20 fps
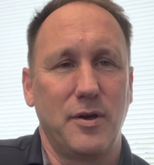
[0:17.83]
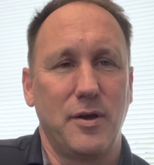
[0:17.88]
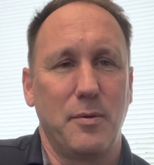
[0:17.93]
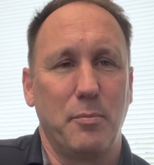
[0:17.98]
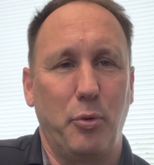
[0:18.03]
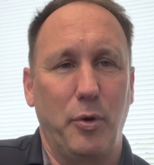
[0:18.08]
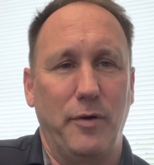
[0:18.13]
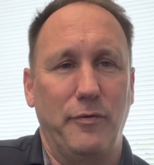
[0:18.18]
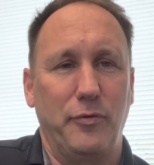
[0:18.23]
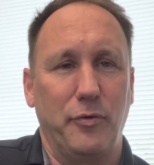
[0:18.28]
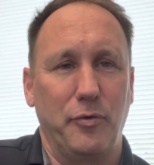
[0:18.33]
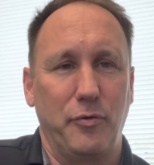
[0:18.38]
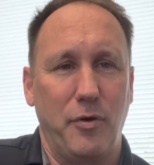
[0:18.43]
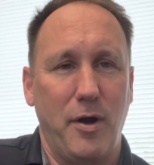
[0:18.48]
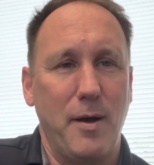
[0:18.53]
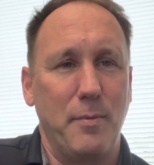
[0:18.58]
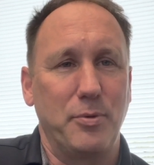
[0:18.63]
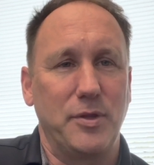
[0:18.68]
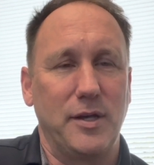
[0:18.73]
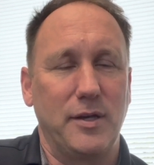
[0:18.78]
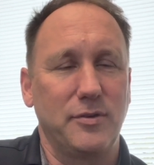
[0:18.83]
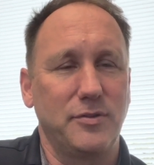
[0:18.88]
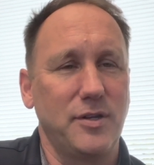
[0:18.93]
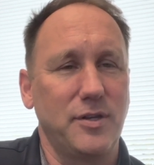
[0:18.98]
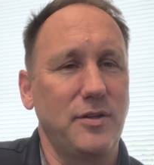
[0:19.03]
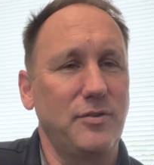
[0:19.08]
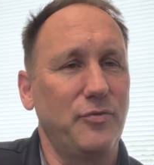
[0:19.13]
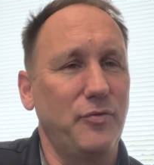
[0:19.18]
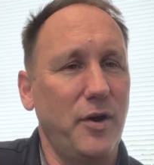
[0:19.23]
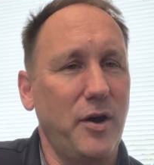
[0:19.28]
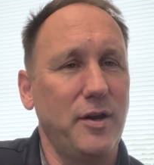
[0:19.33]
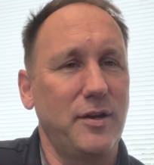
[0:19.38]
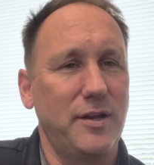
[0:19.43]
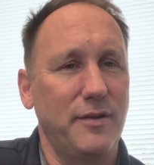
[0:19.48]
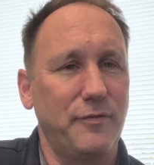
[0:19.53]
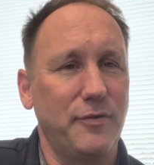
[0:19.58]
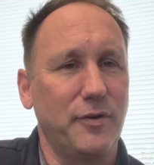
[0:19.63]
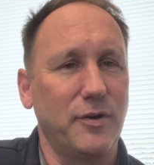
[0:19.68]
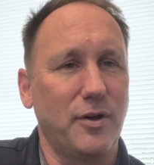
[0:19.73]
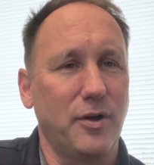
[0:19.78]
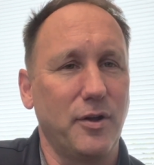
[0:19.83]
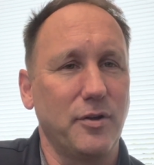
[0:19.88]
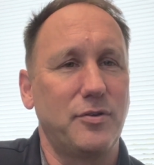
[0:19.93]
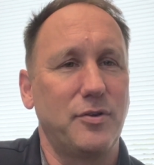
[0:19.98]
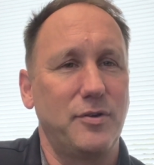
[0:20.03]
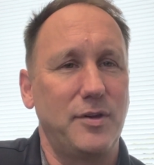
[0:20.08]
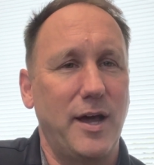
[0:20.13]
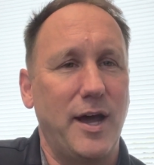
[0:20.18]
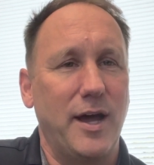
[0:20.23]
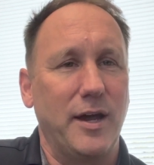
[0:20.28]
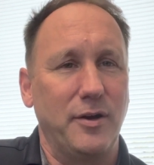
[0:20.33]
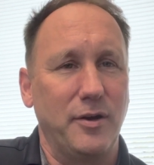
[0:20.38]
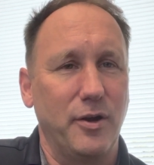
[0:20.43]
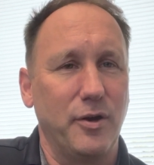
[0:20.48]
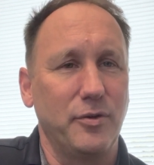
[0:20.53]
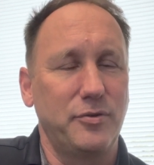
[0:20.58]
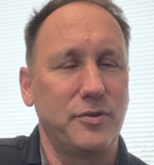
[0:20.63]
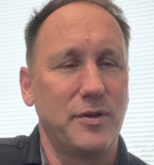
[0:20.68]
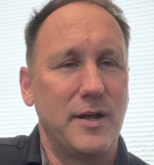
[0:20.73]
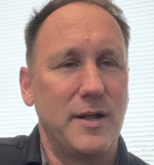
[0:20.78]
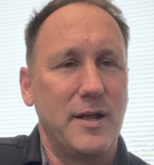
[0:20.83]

peripheral neuropathy, because it's very difficult to diagnose.